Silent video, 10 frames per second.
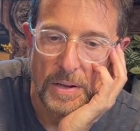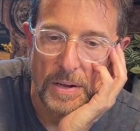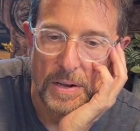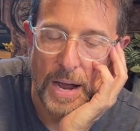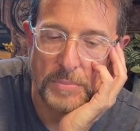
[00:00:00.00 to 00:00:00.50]

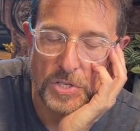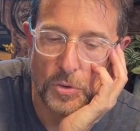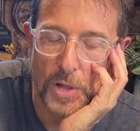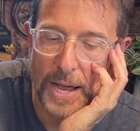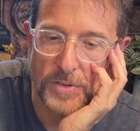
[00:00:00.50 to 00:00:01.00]
I'm so
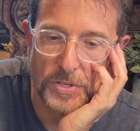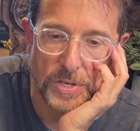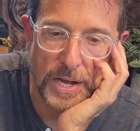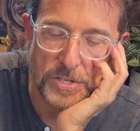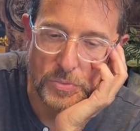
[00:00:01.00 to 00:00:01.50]
glad that you
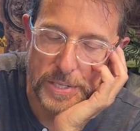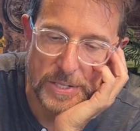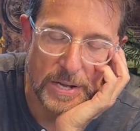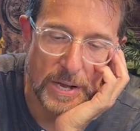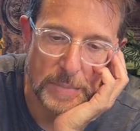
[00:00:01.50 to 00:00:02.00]
guys read the
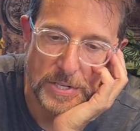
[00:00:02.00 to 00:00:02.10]
comments,